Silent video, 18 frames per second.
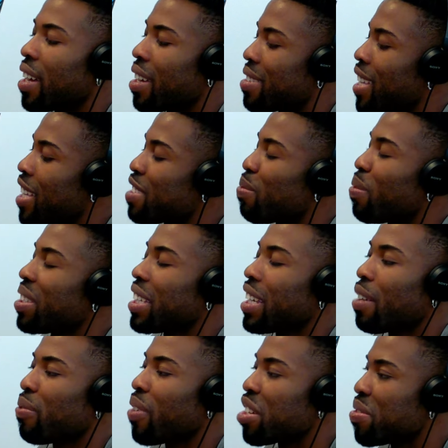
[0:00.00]
because that's one
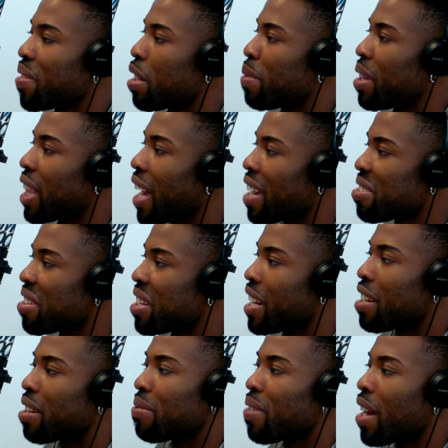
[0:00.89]
thing that frustrated me last
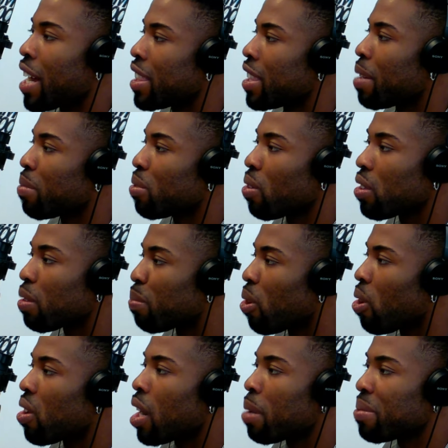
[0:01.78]
year. They didn't find him, throw the
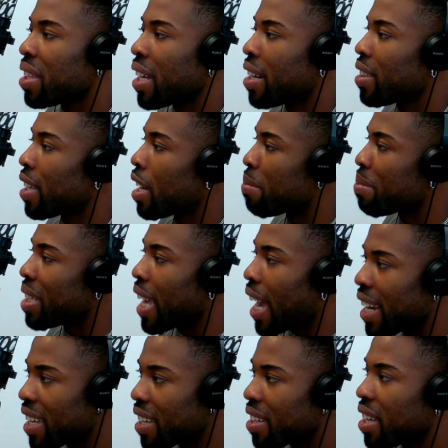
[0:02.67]
ball up there, let him
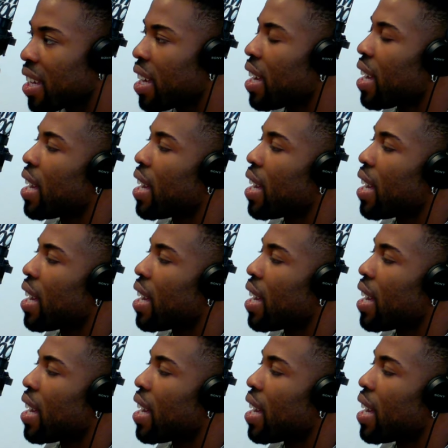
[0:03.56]
get it.